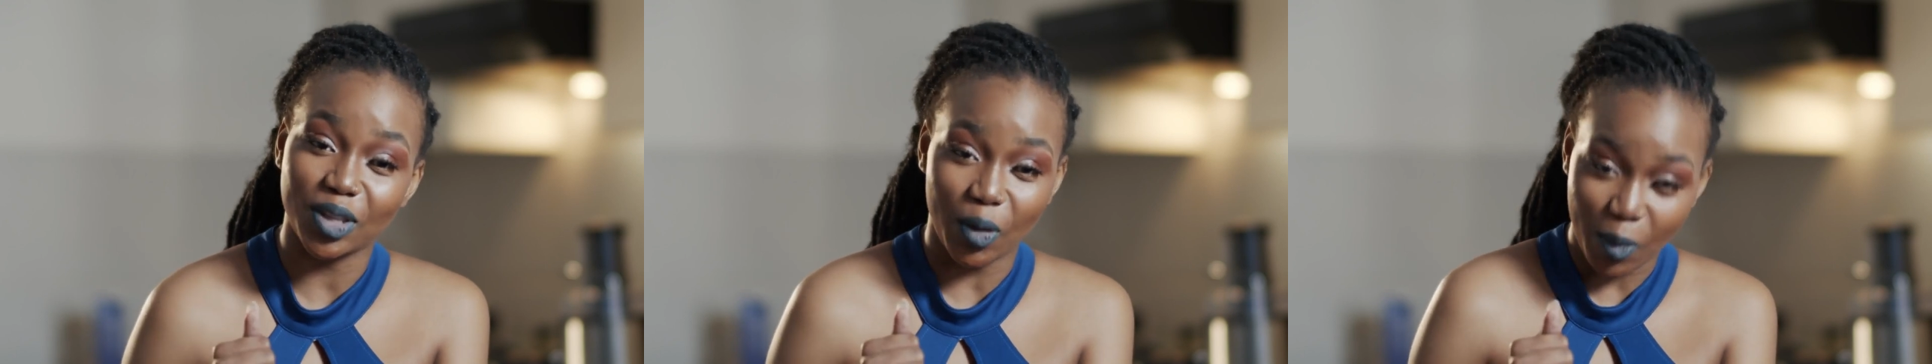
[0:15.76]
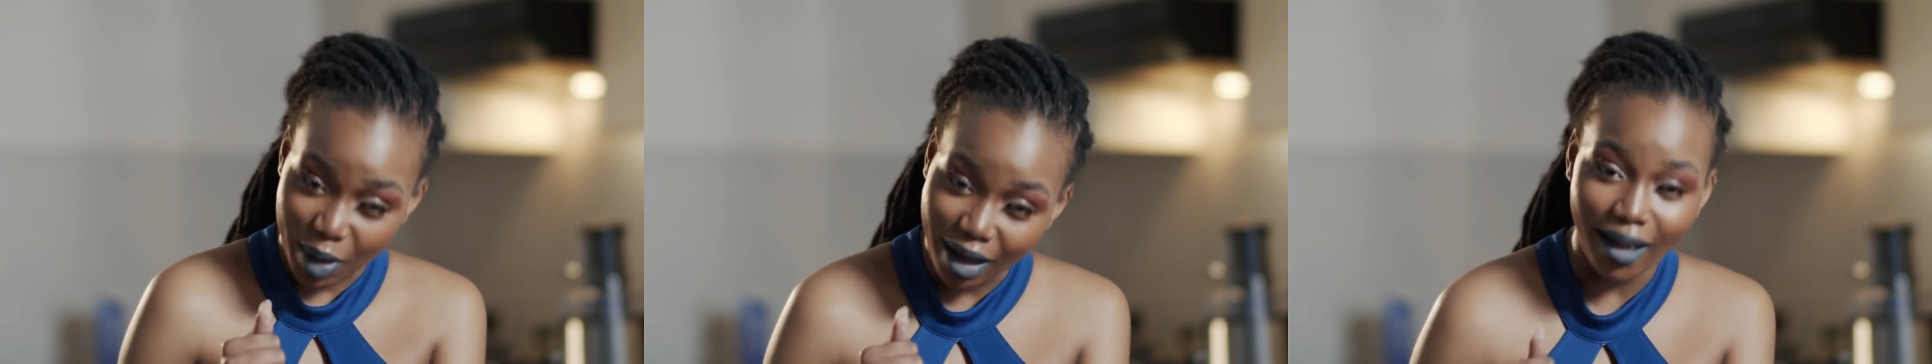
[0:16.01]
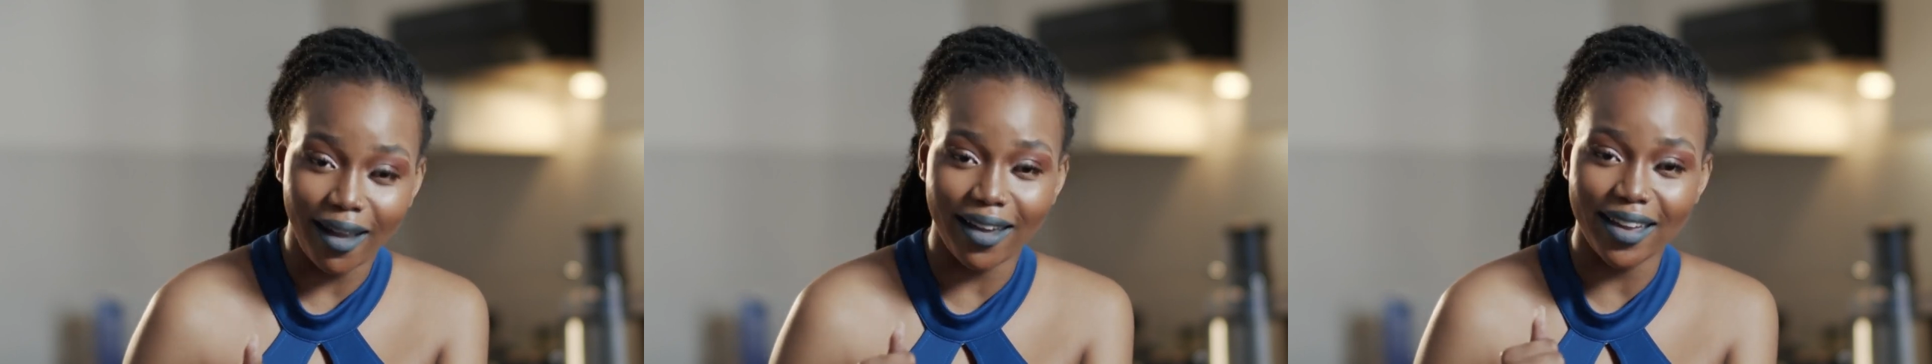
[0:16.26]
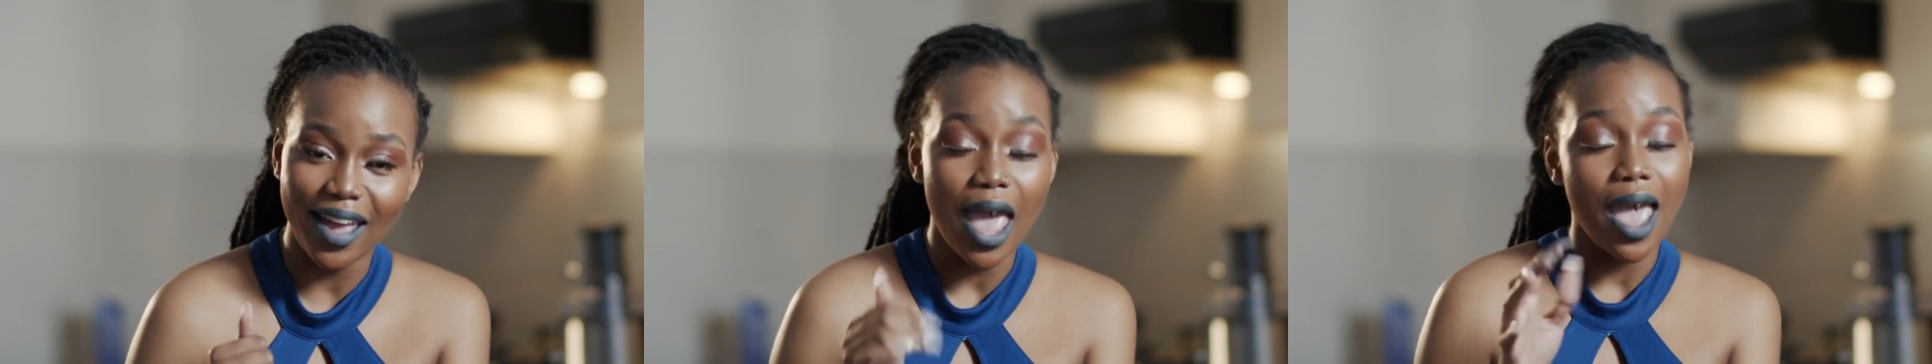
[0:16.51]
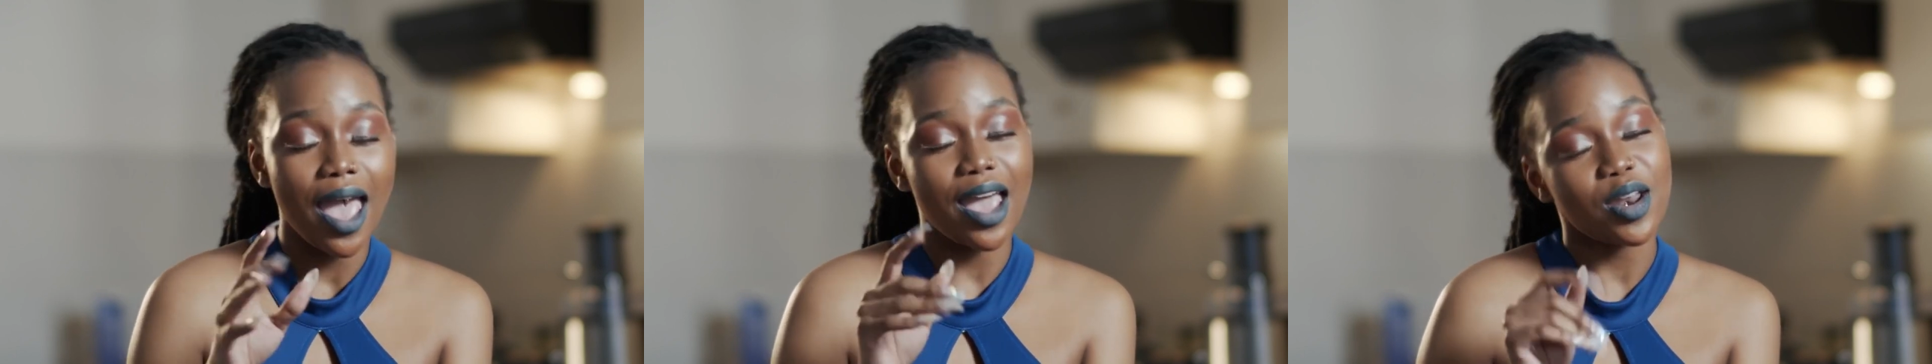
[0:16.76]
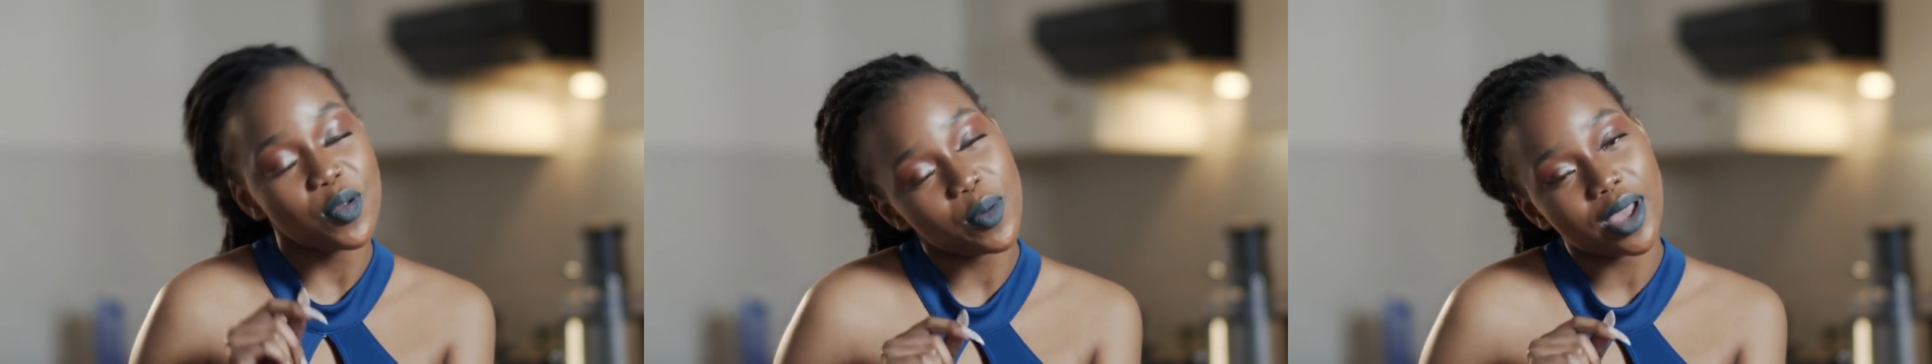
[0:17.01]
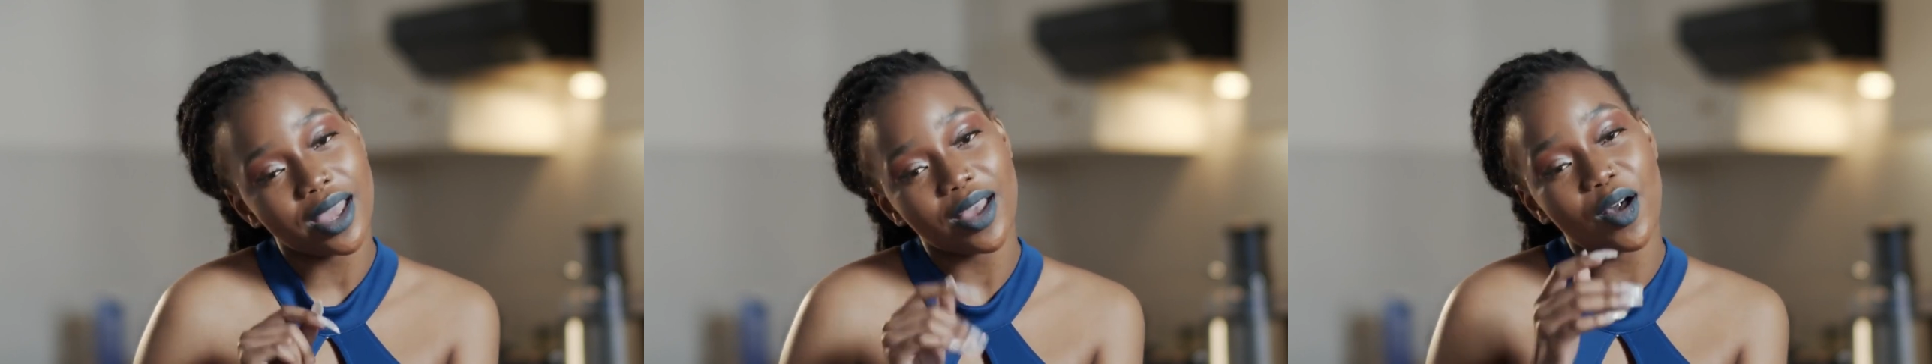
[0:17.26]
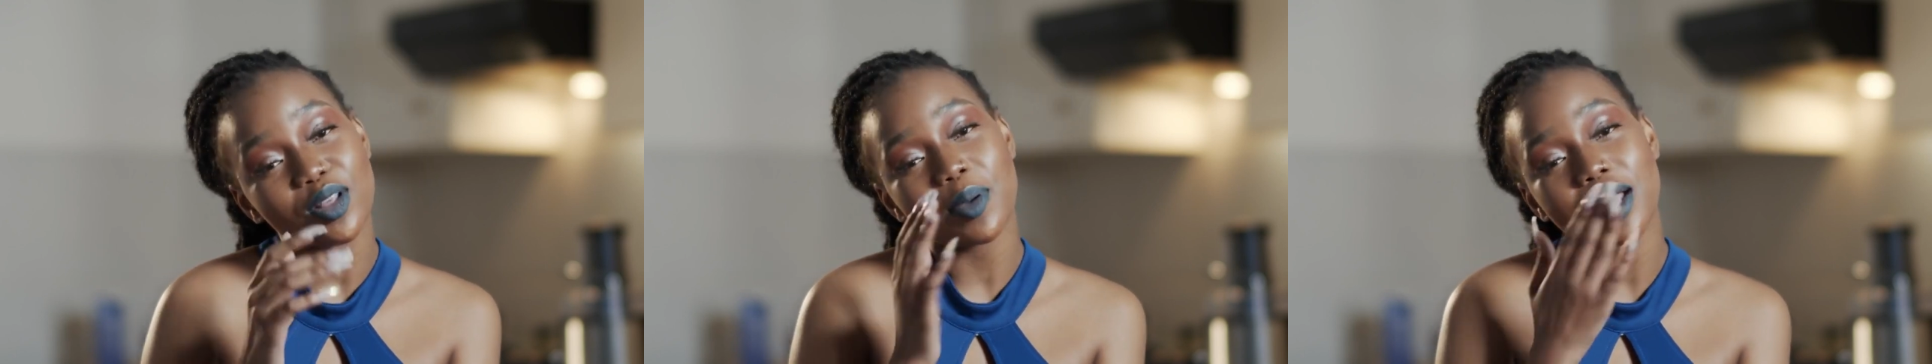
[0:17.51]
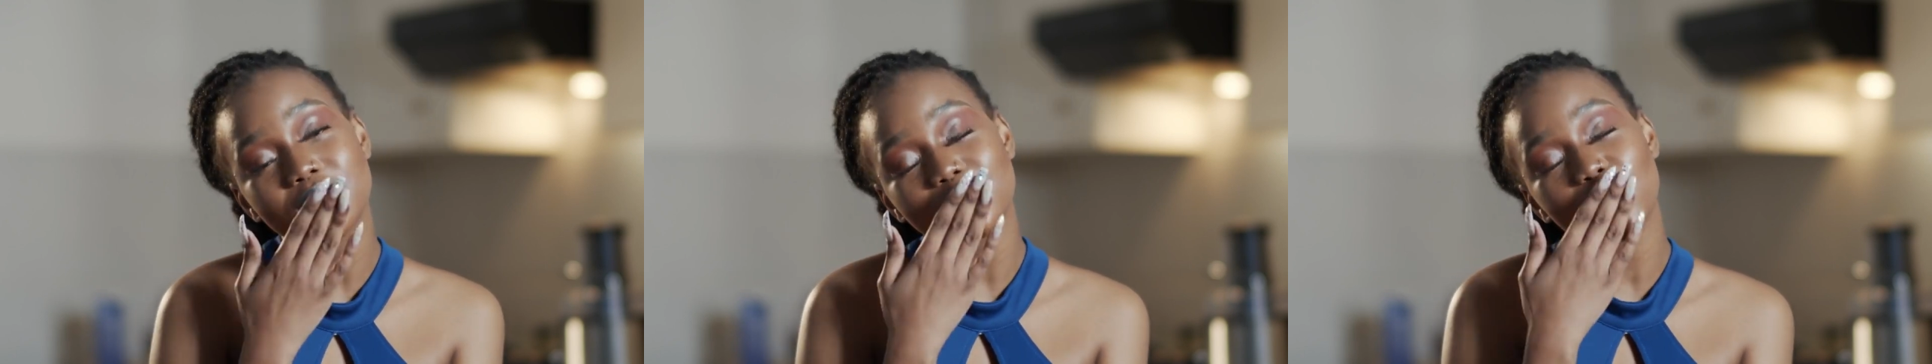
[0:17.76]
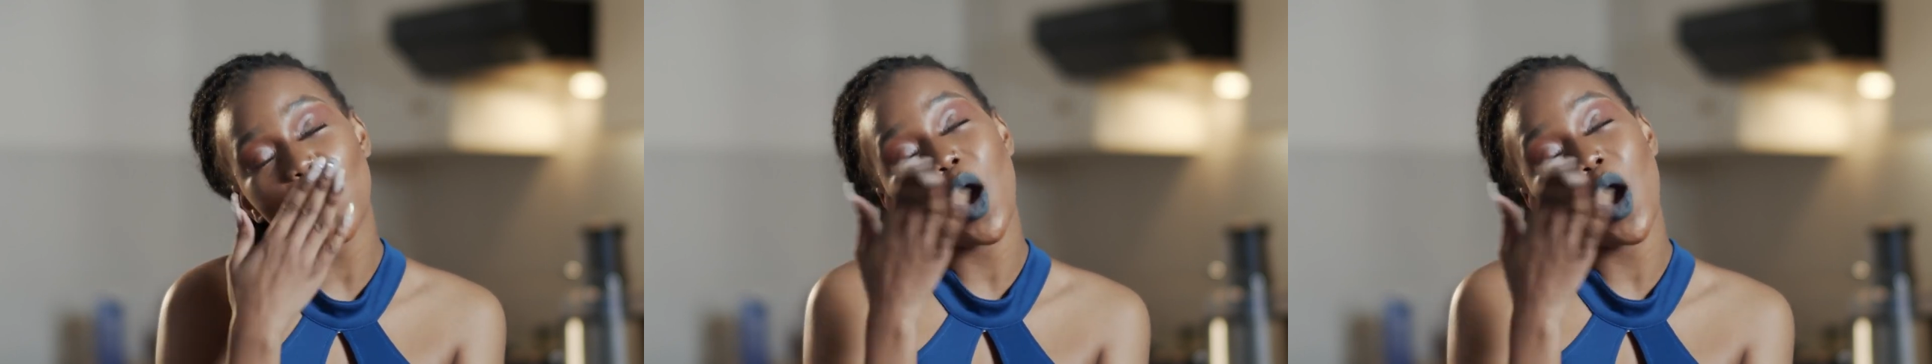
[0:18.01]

Okay. Anyway, all the best.